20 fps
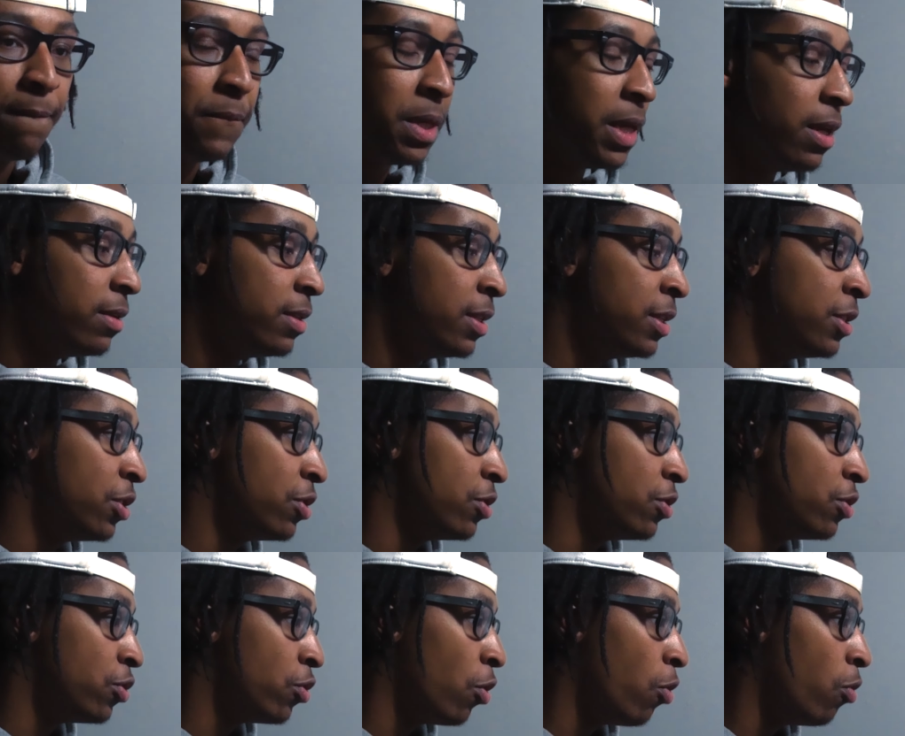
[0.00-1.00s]
because it's
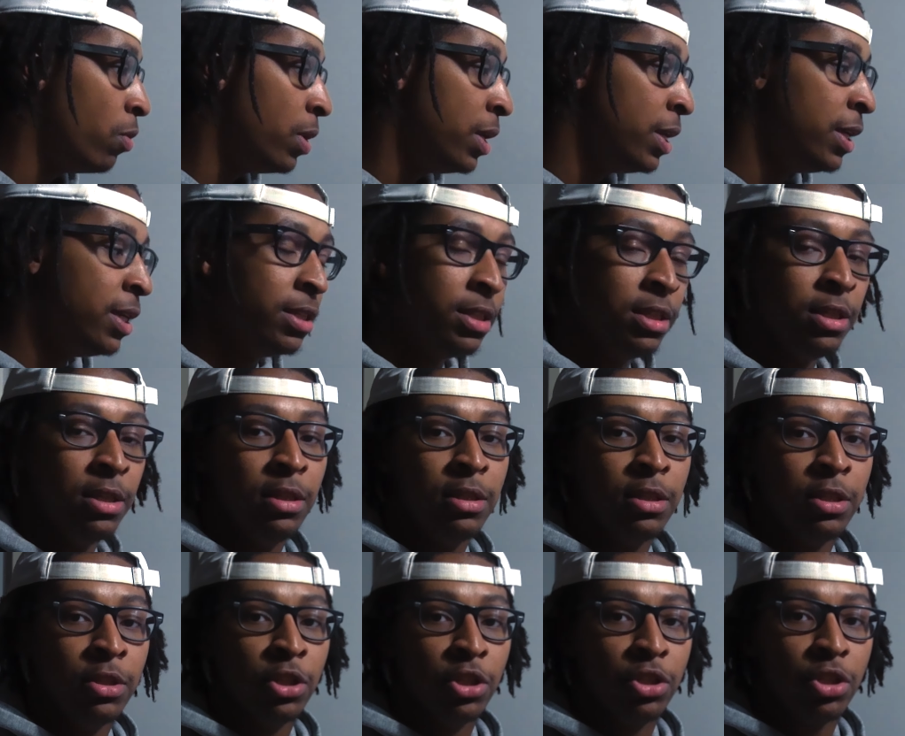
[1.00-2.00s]
just so easy
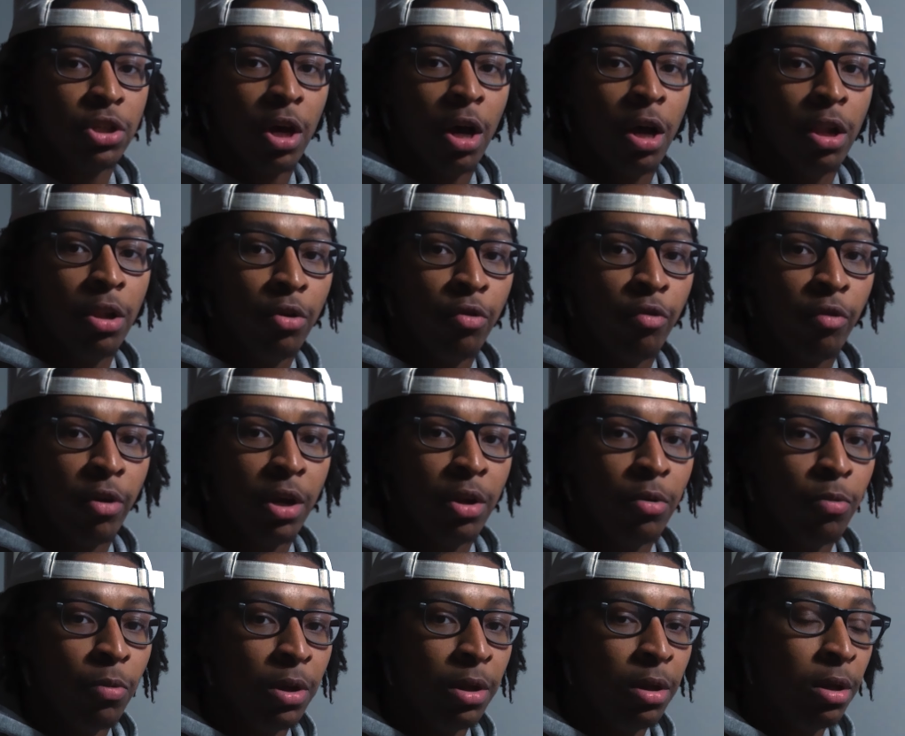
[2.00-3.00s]
to just color grade
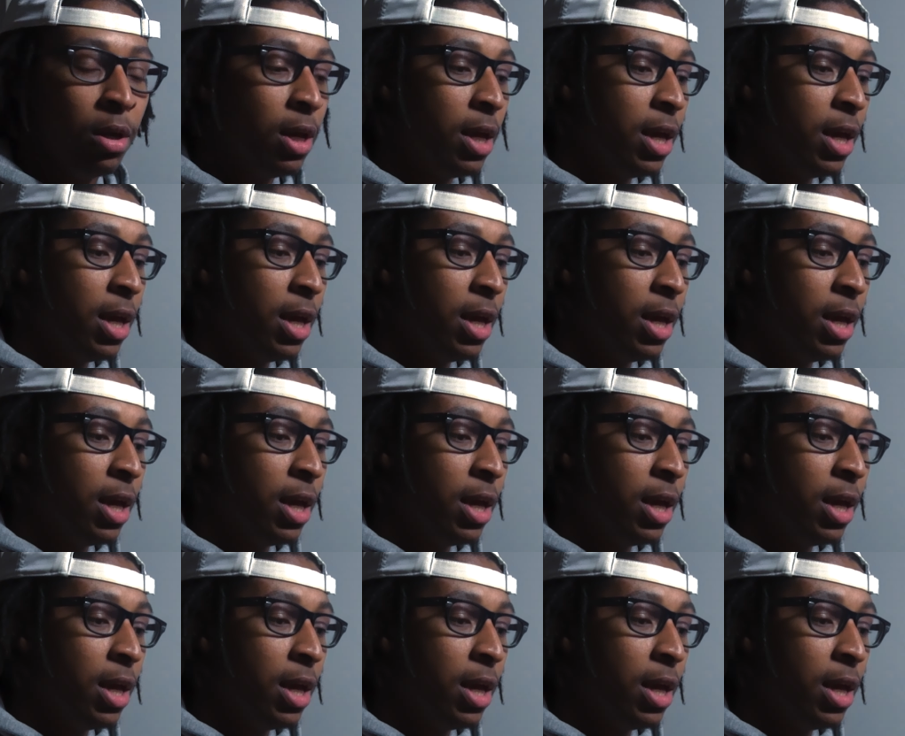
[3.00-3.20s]
with.